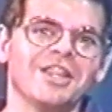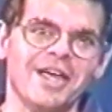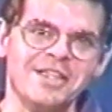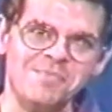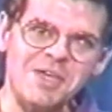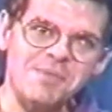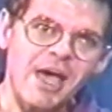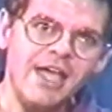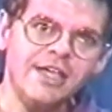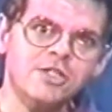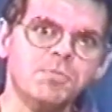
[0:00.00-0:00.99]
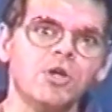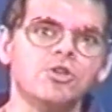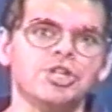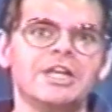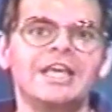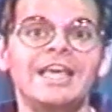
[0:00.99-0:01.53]
like the Big Bang
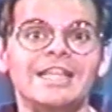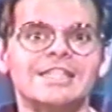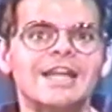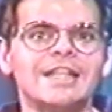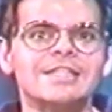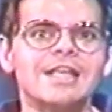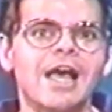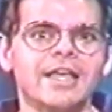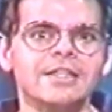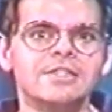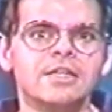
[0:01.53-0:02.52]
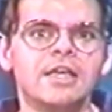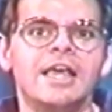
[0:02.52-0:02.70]
explosion, it's not science.